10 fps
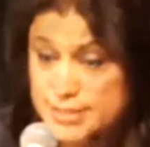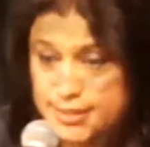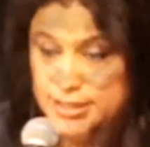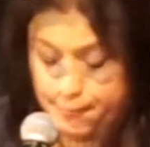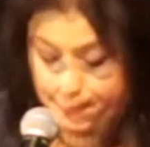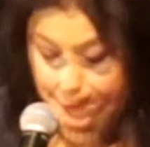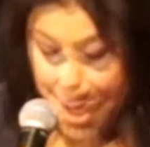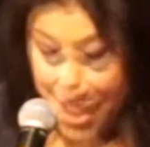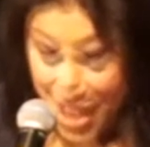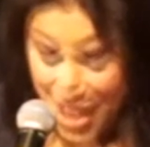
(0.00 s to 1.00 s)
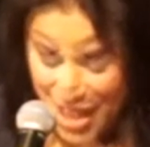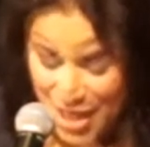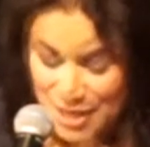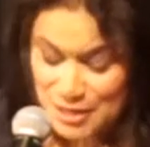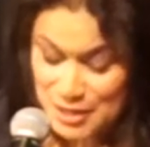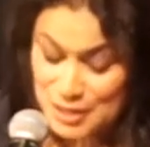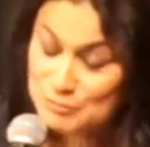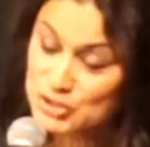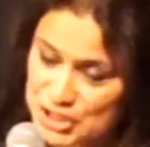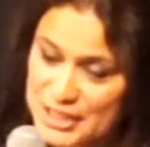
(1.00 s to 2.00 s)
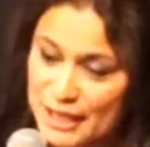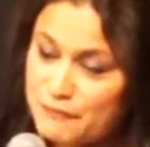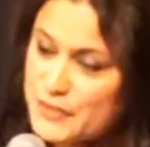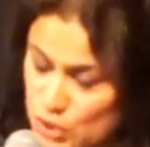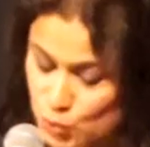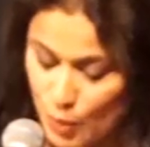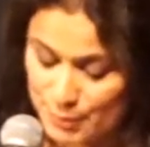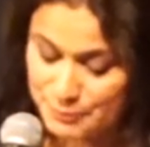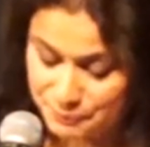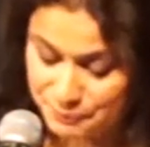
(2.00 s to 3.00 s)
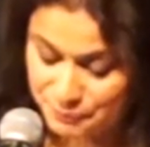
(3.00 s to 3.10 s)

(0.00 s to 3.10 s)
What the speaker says: city. But she gave this woman